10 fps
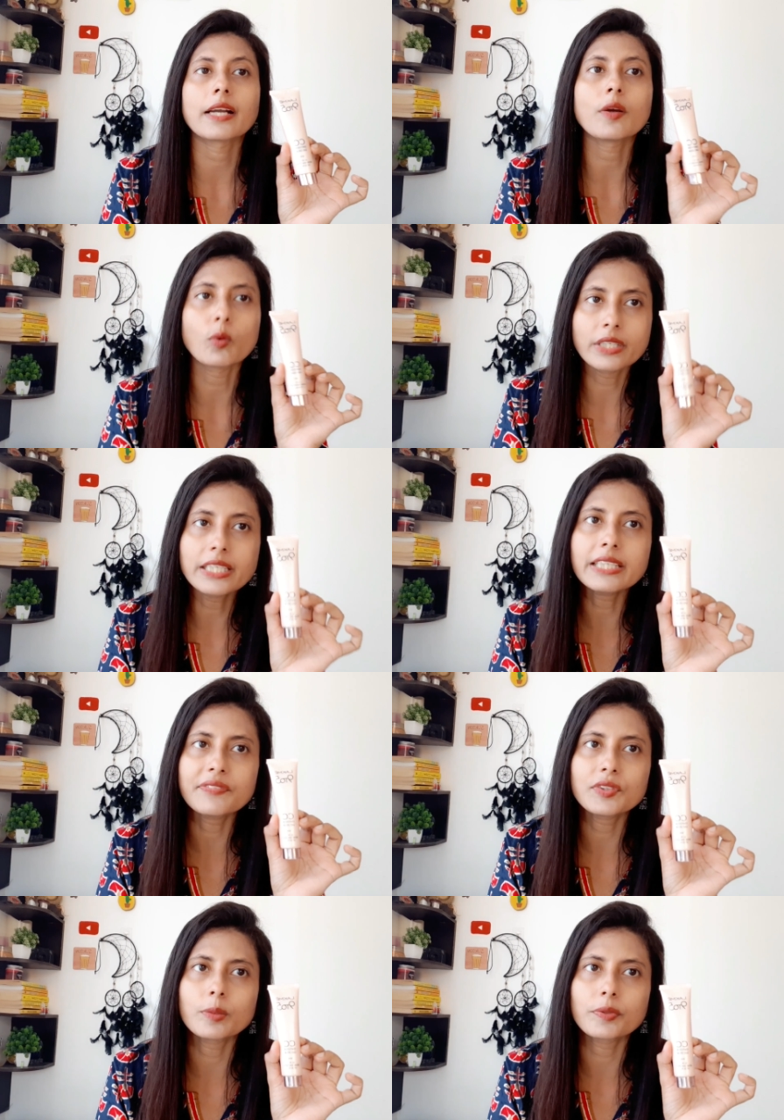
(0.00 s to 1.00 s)
I only
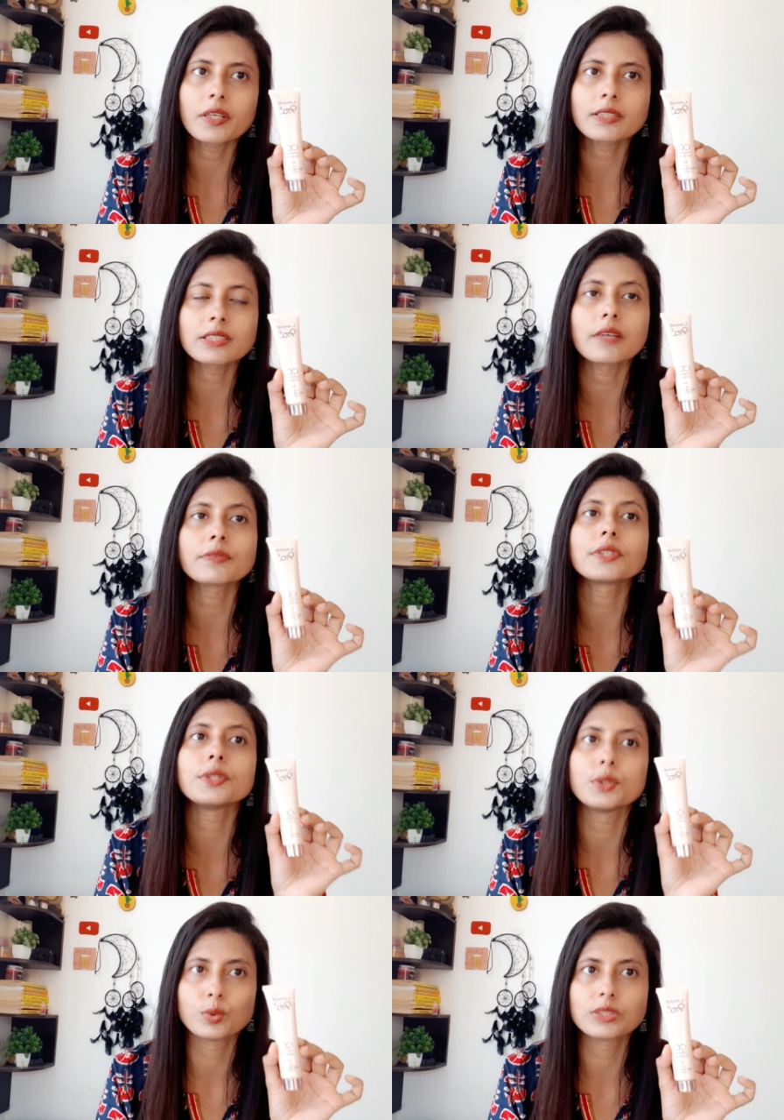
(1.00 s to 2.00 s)
review the products after
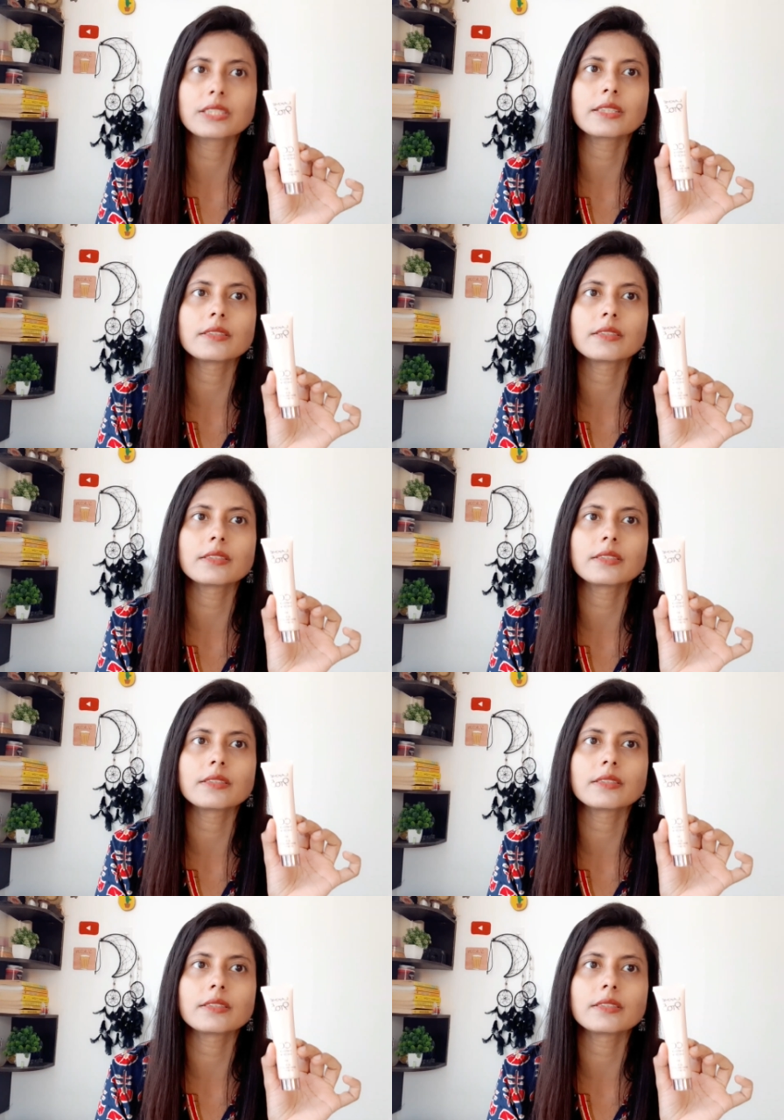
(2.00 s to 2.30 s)
using